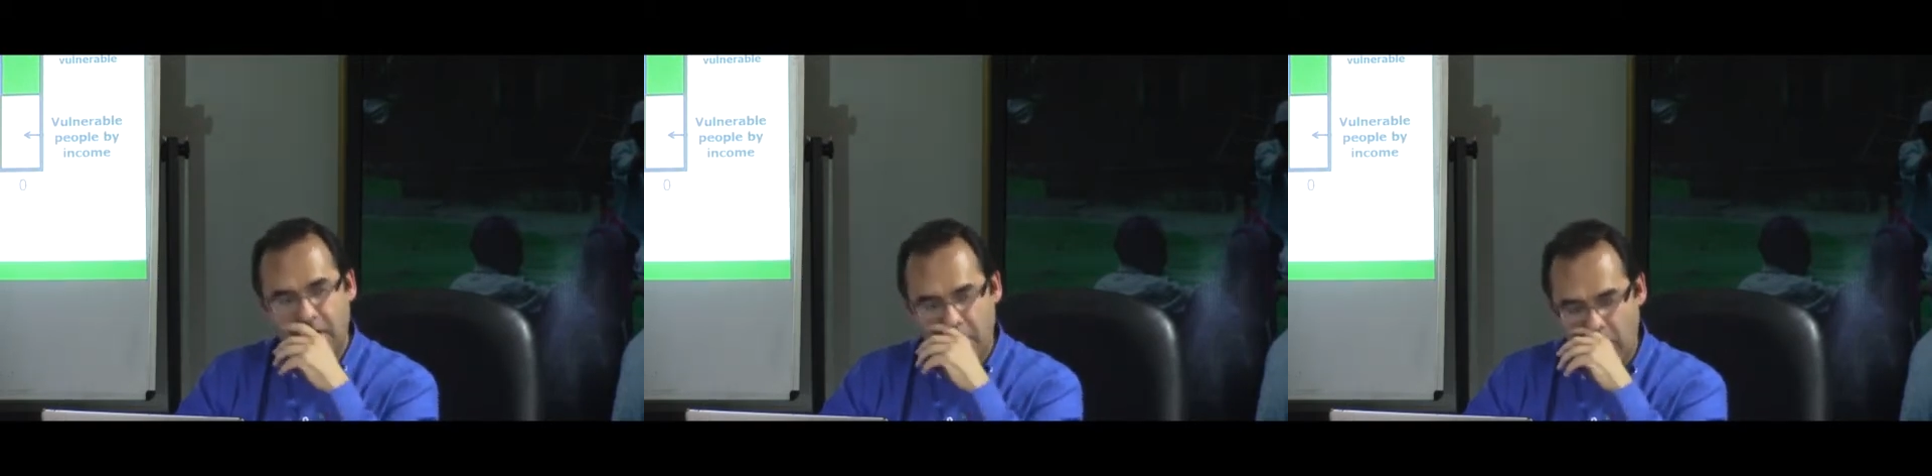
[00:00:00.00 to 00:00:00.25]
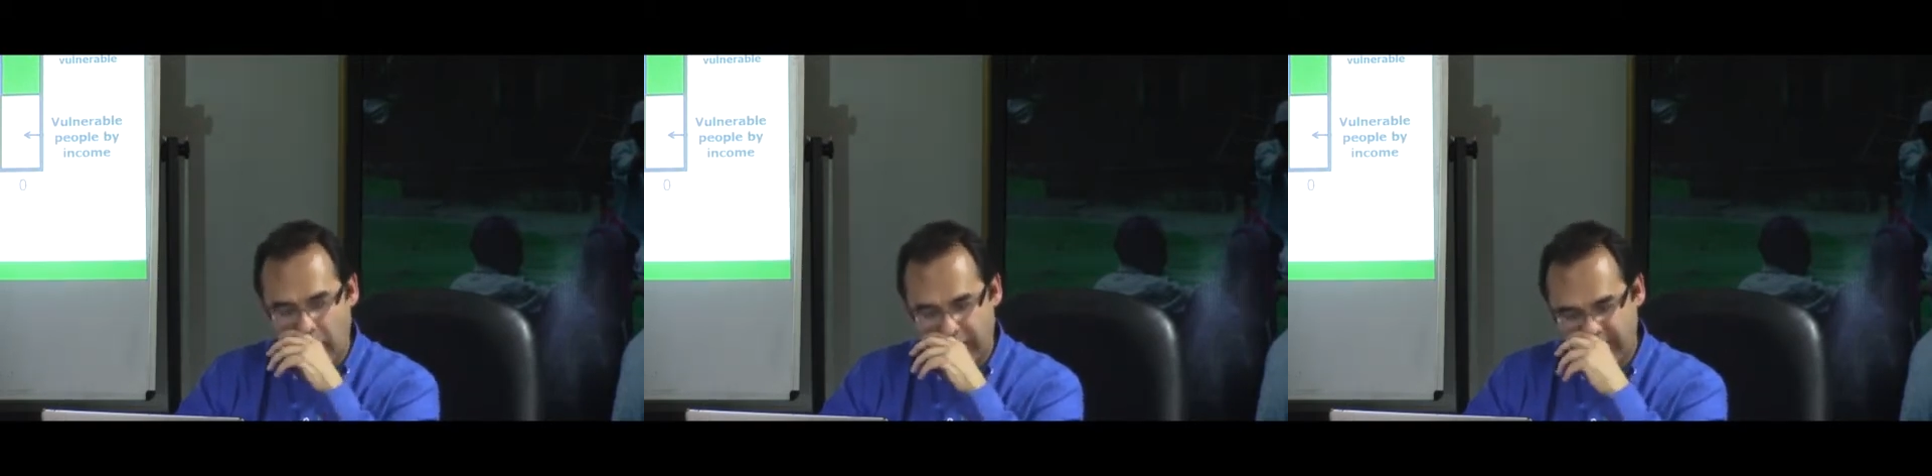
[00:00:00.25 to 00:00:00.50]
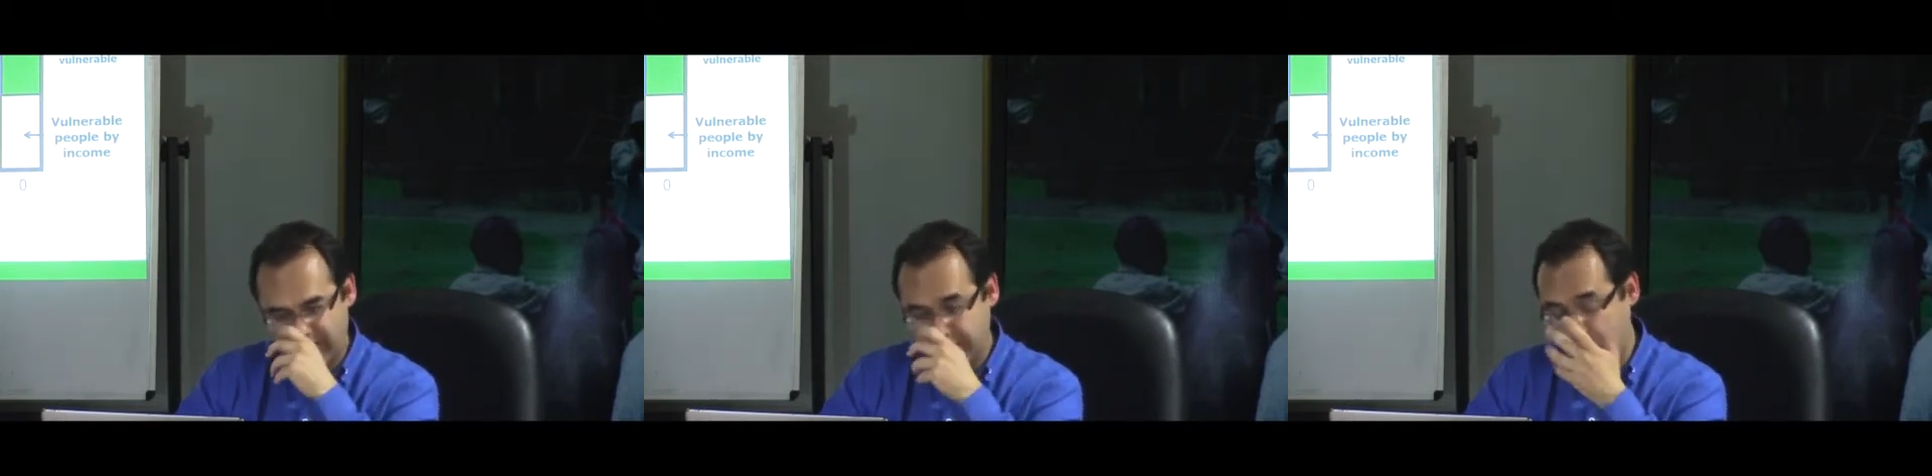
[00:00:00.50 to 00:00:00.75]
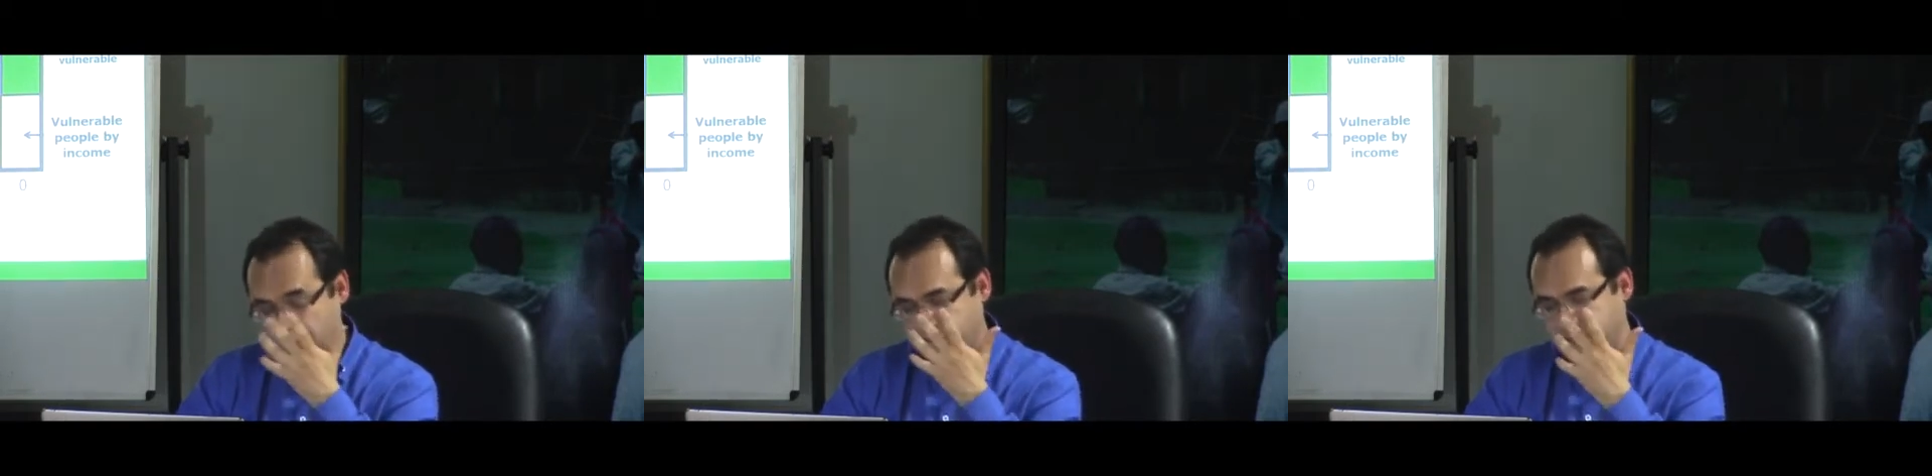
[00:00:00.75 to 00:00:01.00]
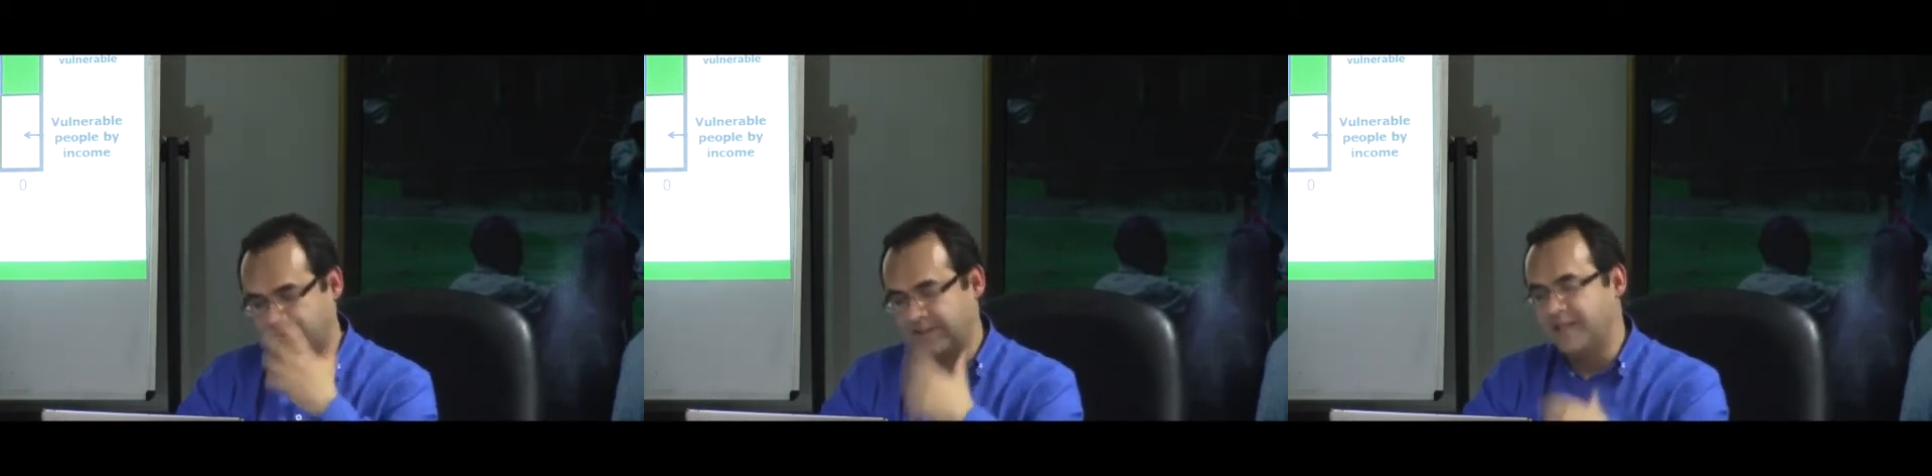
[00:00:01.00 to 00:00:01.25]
or an important